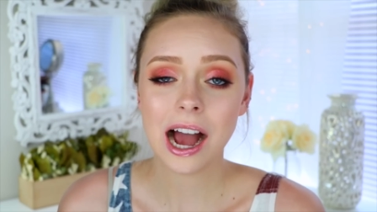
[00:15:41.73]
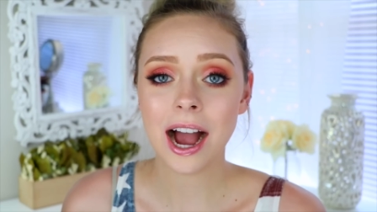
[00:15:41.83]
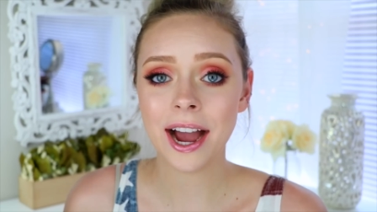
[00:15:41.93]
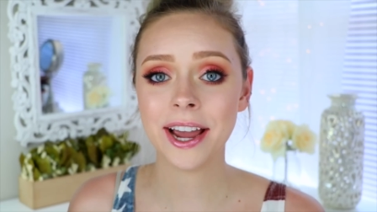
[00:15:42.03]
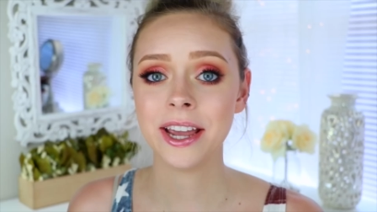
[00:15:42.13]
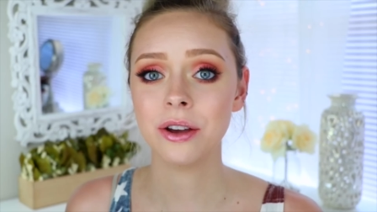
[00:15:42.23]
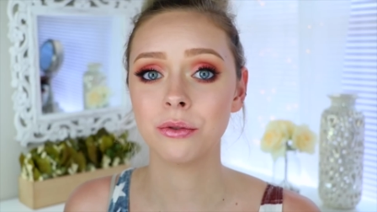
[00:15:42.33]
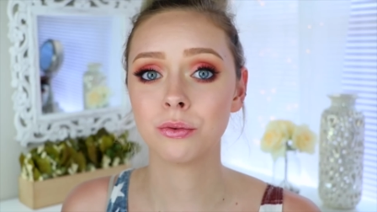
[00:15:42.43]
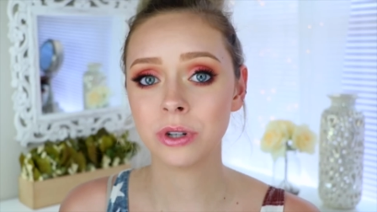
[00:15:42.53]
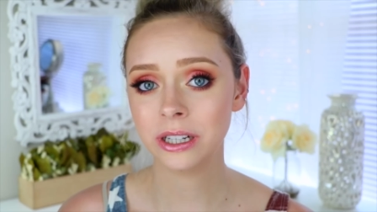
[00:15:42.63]
I
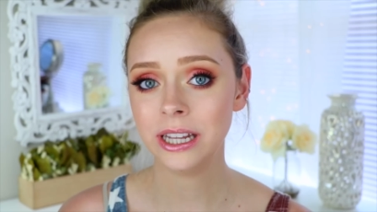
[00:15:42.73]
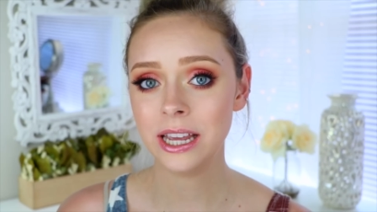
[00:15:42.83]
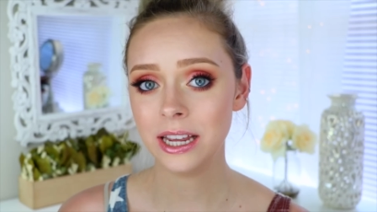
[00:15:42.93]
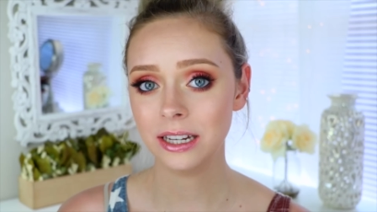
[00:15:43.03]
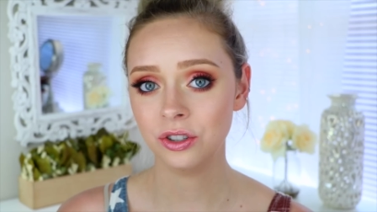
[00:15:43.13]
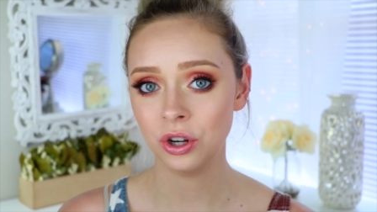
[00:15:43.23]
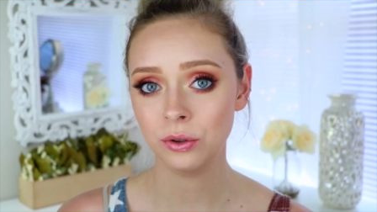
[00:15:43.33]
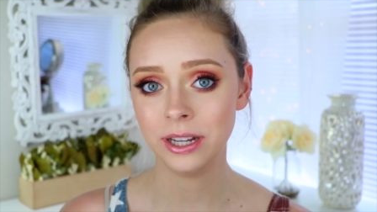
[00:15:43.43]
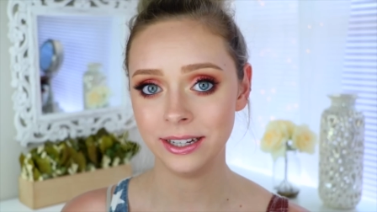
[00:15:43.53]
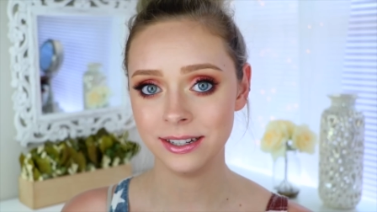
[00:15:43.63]
really
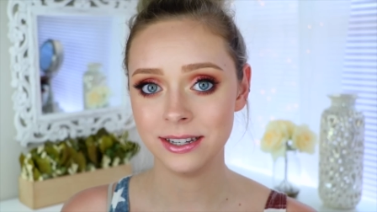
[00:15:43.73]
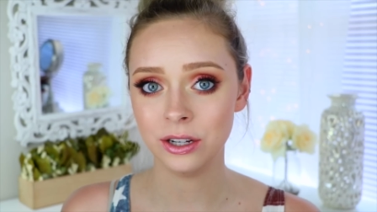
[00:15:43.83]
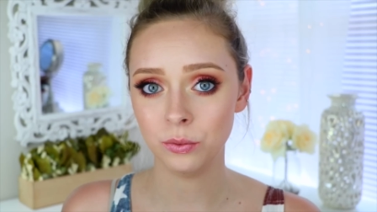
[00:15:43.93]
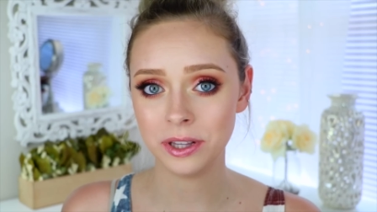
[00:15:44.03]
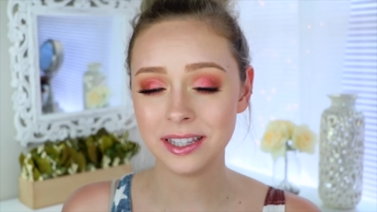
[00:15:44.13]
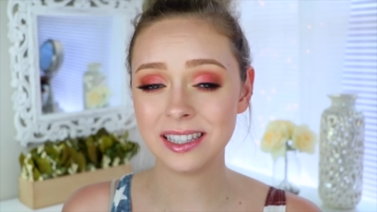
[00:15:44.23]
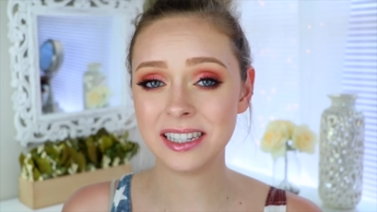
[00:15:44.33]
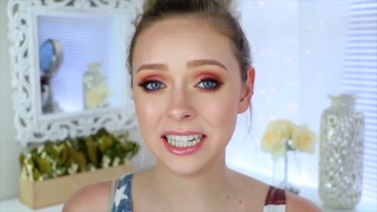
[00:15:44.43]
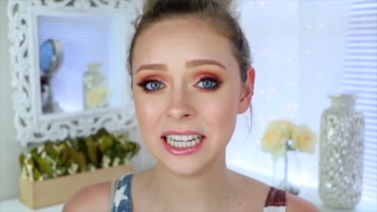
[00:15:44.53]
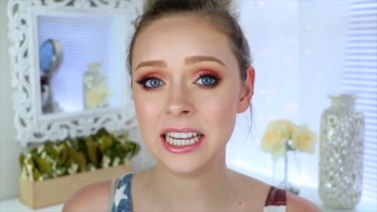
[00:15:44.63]
don't like to deal with
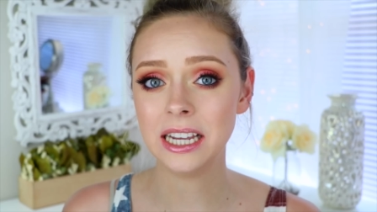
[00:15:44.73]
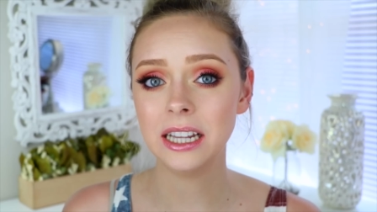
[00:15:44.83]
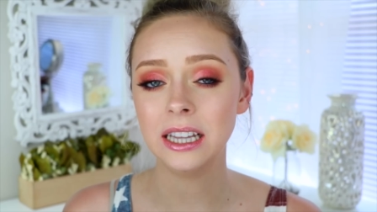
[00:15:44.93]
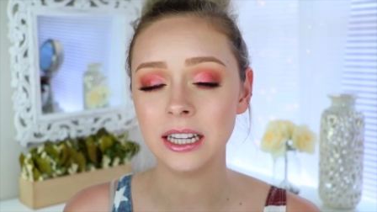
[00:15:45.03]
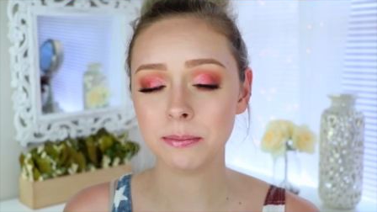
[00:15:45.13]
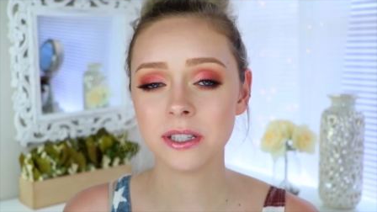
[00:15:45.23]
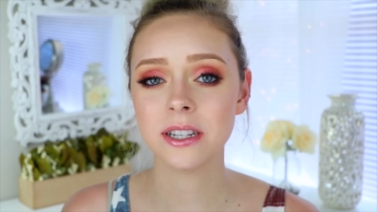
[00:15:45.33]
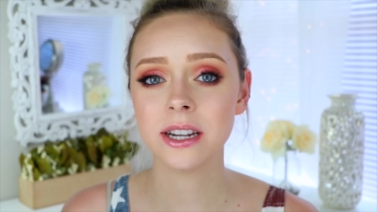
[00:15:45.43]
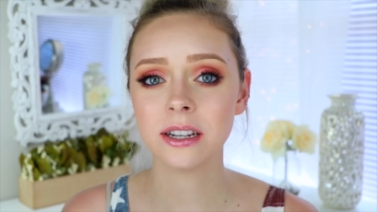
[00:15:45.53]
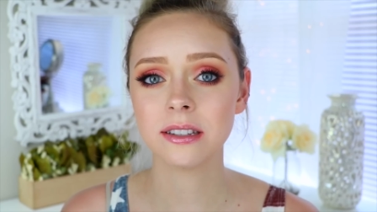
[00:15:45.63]
sticky
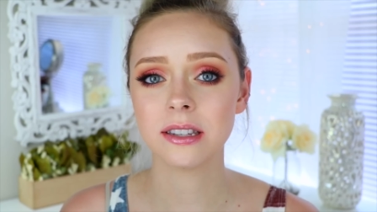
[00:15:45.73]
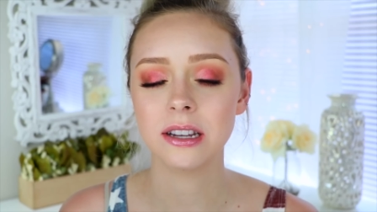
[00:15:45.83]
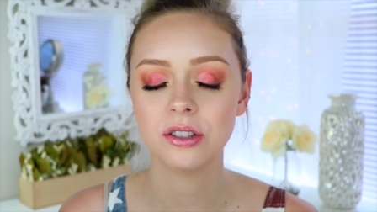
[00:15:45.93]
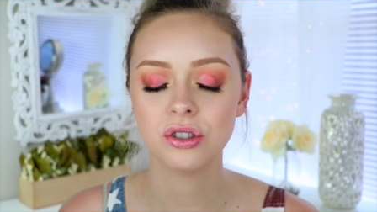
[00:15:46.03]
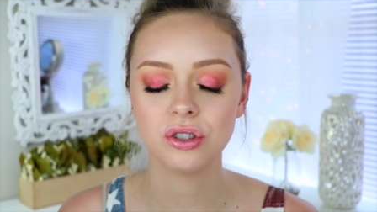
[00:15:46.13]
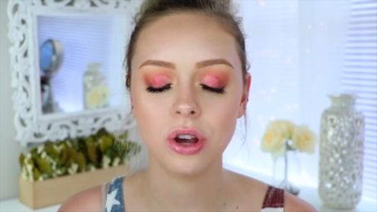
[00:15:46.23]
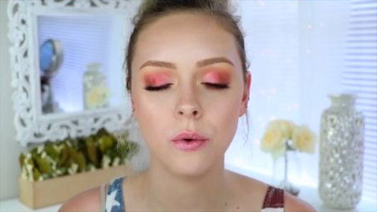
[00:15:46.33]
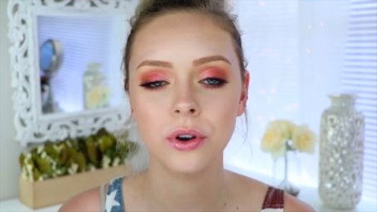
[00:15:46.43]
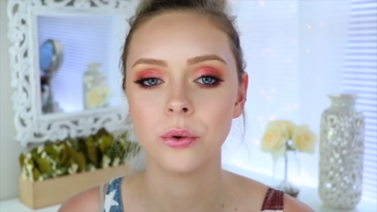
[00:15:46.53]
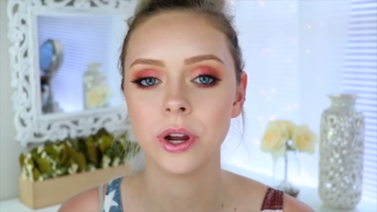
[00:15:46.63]
lipsticks. It's
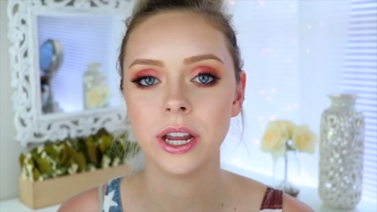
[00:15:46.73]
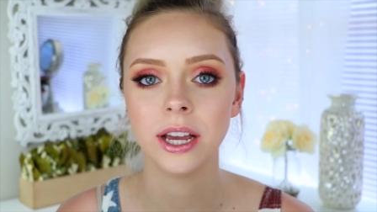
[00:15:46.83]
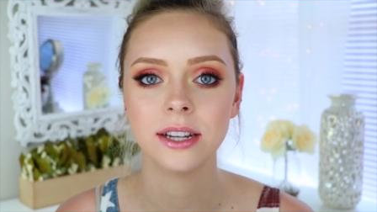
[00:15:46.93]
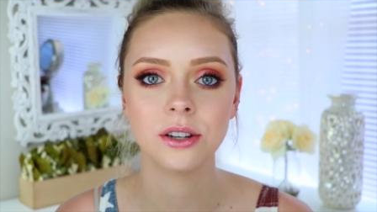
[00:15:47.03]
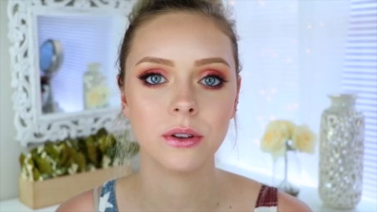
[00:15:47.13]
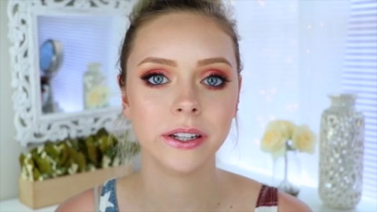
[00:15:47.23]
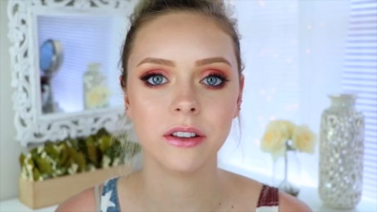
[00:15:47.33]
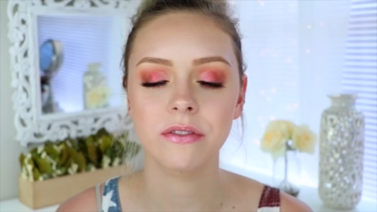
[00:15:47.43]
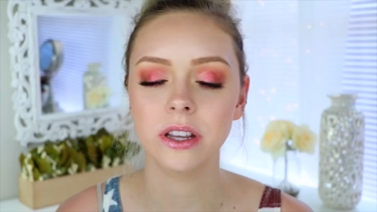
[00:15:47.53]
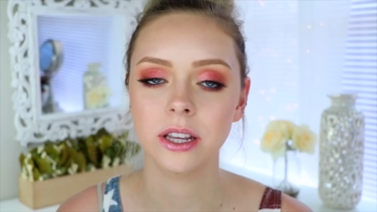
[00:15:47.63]
so annoying. I don't like
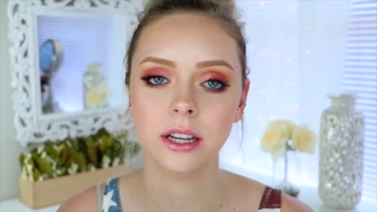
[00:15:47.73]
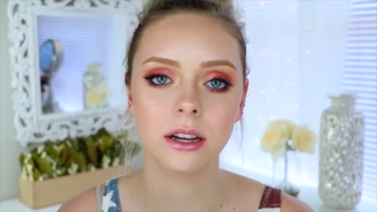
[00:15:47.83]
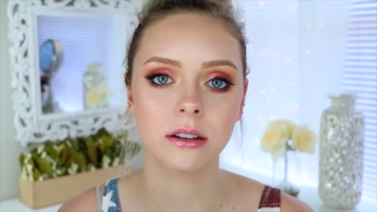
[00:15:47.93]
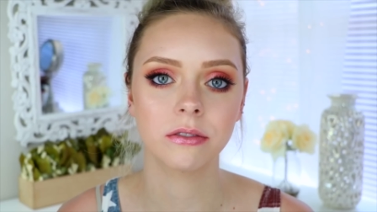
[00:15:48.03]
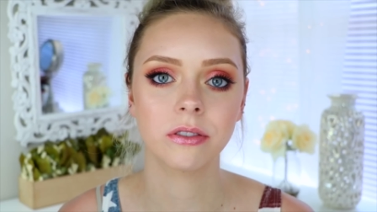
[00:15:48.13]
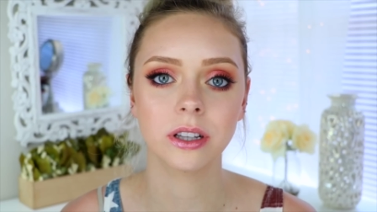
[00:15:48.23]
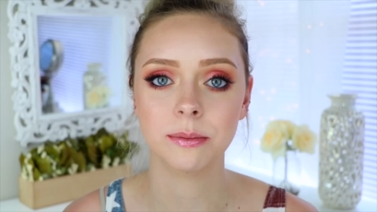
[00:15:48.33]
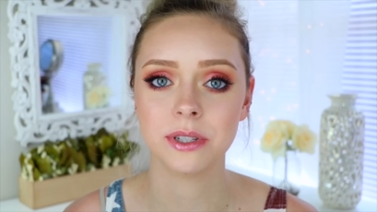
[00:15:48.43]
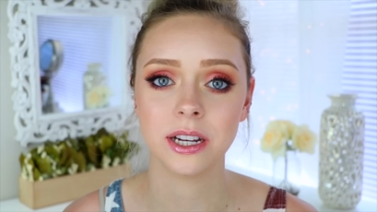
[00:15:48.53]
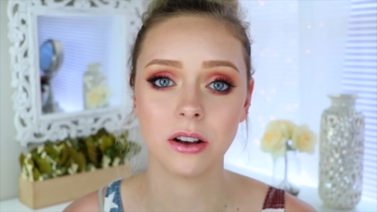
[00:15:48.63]
the feeling of
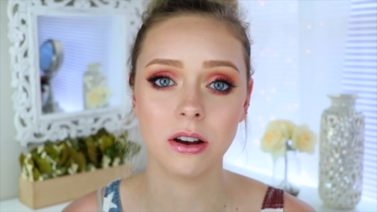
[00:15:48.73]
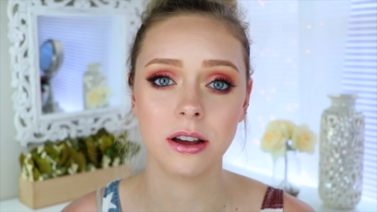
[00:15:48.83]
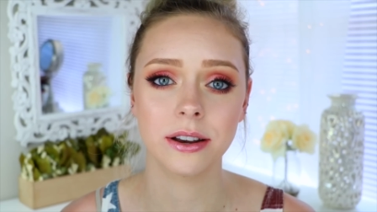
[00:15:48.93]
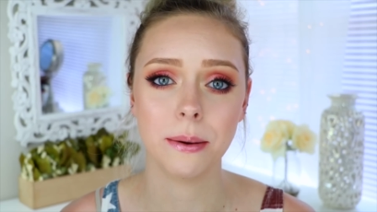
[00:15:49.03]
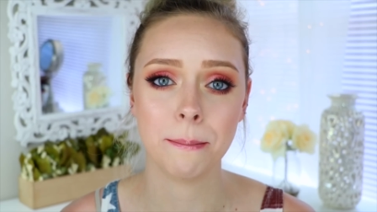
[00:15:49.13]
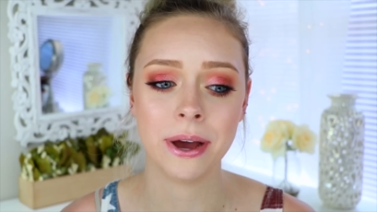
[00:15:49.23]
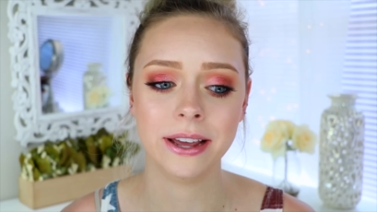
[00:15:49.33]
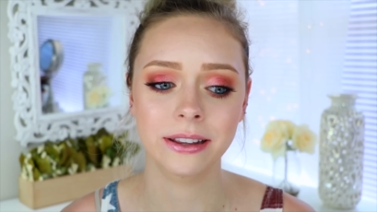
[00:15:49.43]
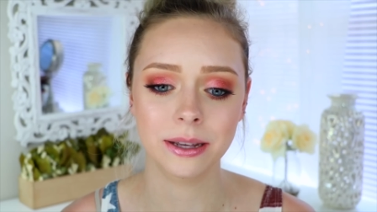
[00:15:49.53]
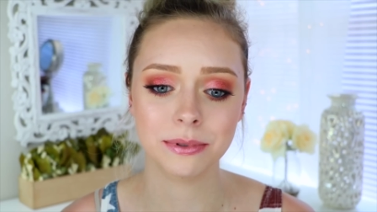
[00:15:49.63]
lipstick on
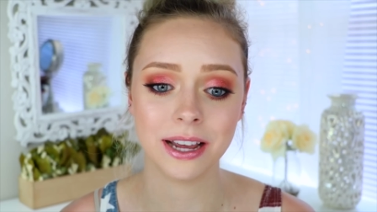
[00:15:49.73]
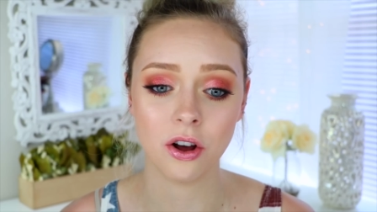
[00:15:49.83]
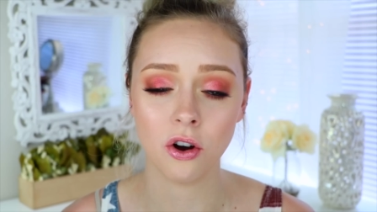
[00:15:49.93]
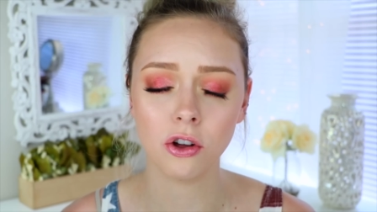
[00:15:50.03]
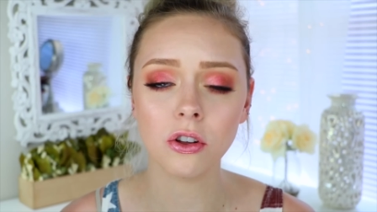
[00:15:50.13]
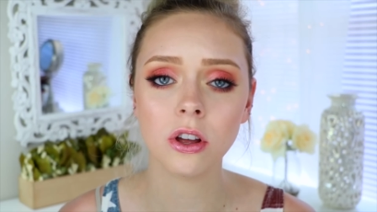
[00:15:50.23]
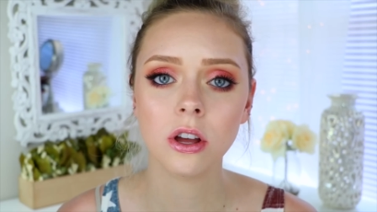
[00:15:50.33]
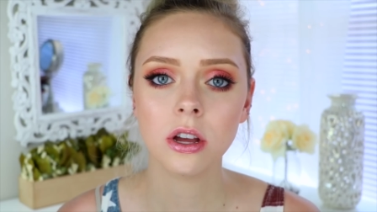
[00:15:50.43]
my lips at all.